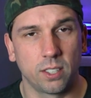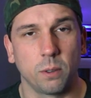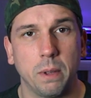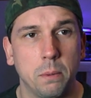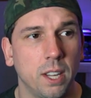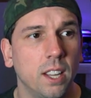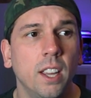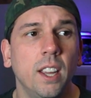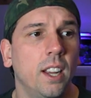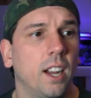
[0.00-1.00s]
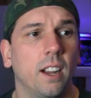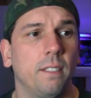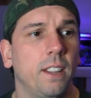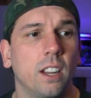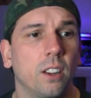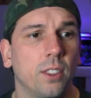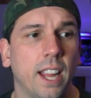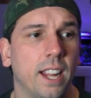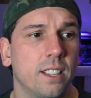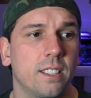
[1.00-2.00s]
So maybe a video
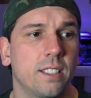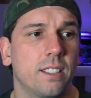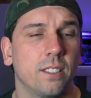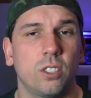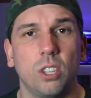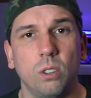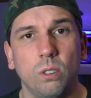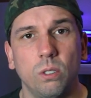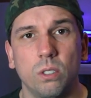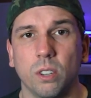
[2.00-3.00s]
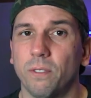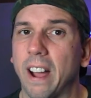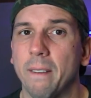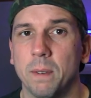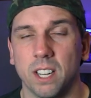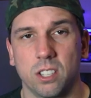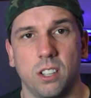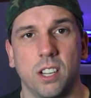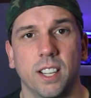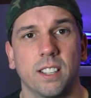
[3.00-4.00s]
that's 2 to 5 minutes
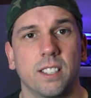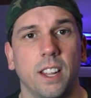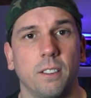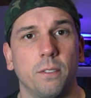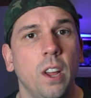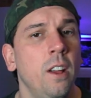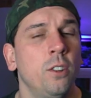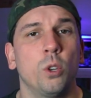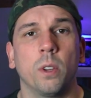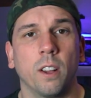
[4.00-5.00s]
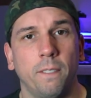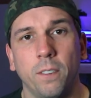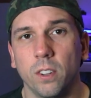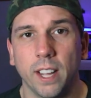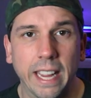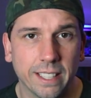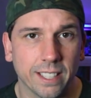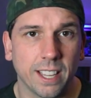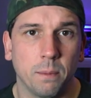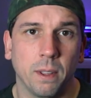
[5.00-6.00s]
long instead of doing a full 8
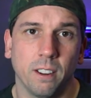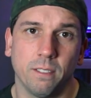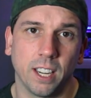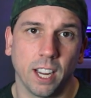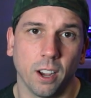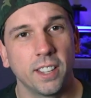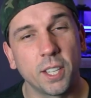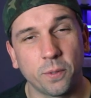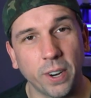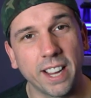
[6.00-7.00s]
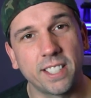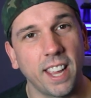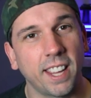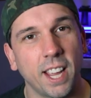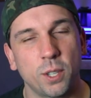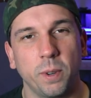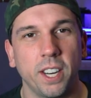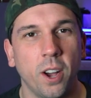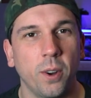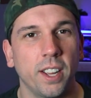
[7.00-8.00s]
to 10 minute video. This frag tank as we know